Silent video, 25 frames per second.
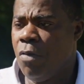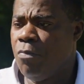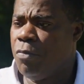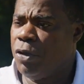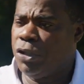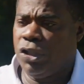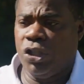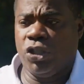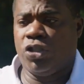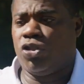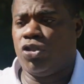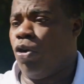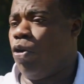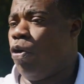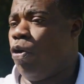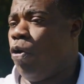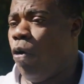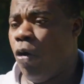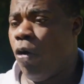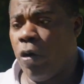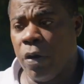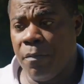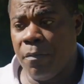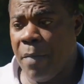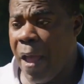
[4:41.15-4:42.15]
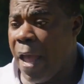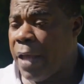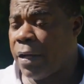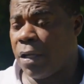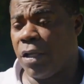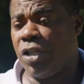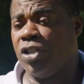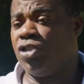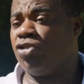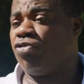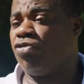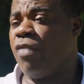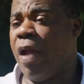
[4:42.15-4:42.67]
which is gonna
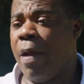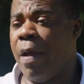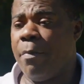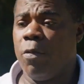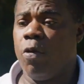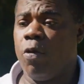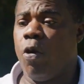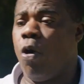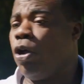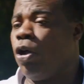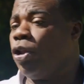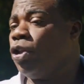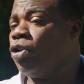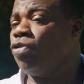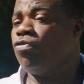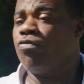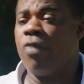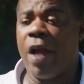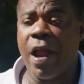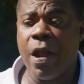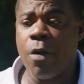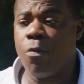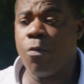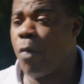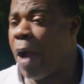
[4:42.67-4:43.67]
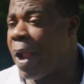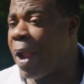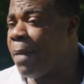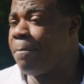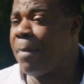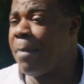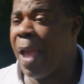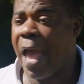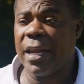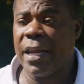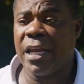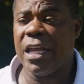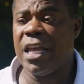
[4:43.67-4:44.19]
automatically scramble all the gray and white
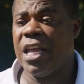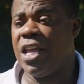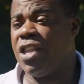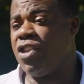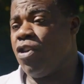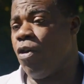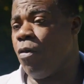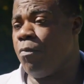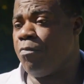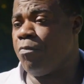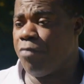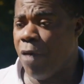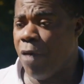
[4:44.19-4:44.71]
matter in your